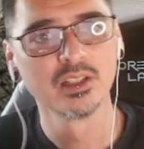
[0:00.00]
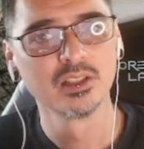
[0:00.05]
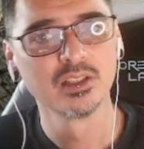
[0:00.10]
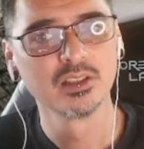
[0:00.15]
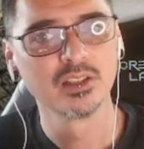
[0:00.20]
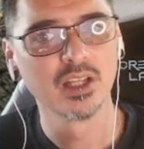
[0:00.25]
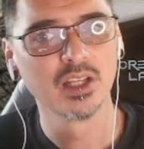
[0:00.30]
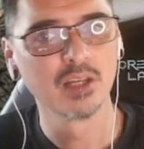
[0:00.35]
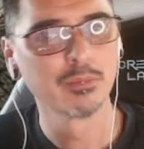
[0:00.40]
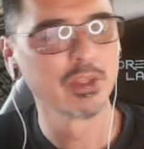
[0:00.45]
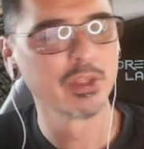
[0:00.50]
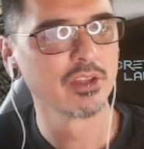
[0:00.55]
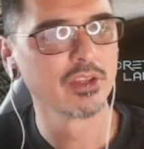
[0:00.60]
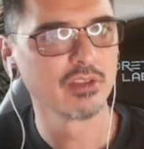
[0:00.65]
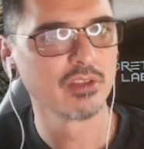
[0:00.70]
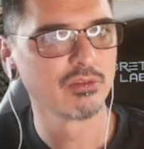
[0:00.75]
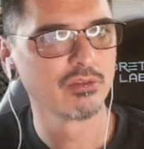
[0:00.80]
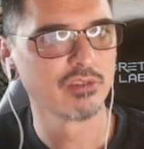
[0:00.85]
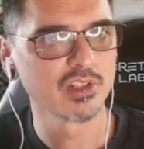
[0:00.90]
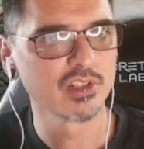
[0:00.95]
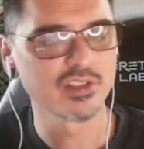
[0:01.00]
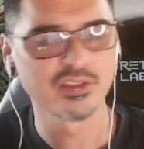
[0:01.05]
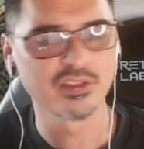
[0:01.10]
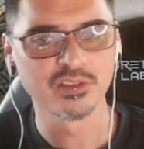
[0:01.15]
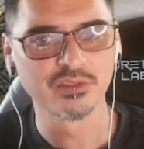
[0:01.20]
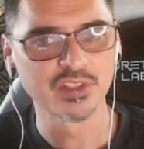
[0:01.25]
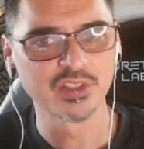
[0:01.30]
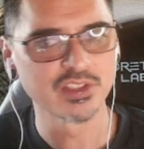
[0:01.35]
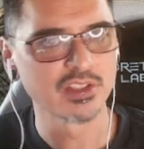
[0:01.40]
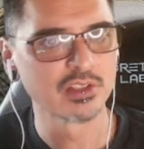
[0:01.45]
But the rest
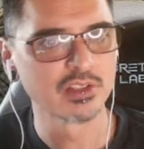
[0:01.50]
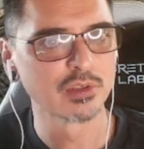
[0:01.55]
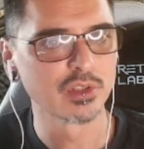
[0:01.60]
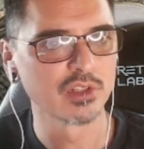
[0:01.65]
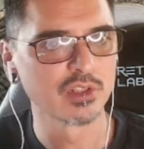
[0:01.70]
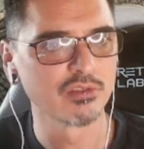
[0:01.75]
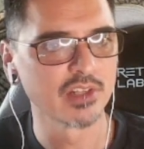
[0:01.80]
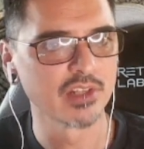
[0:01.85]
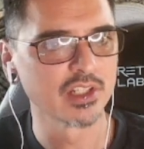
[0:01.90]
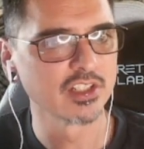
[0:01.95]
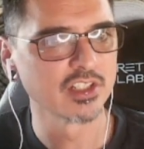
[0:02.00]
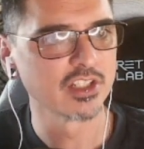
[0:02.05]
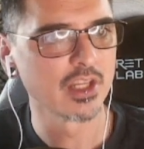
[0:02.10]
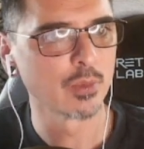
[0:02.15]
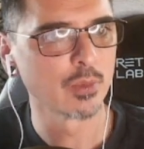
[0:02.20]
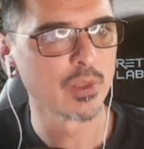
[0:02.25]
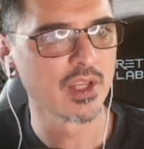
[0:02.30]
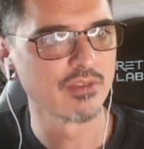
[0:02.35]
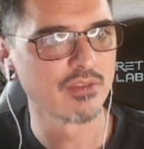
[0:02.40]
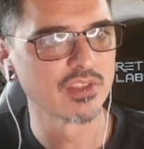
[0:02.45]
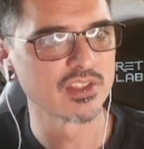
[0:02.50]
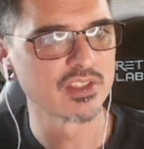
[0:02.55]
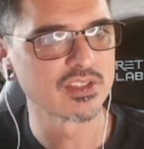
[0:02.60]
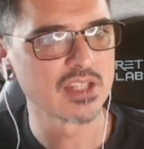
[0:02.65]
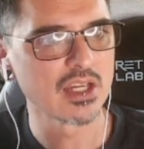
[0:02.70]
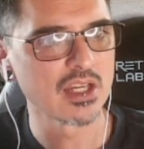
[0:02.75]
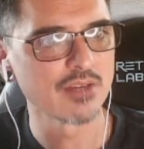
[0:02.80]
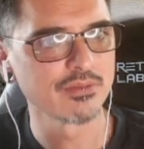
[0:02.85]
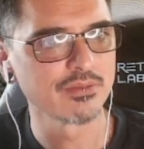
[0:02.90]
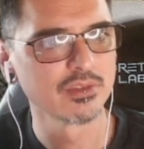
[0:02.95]
of us are looking around, and now we have the
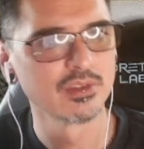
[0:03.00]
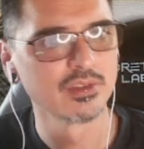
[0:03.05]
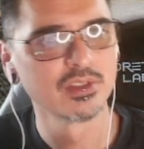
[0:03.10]
staff.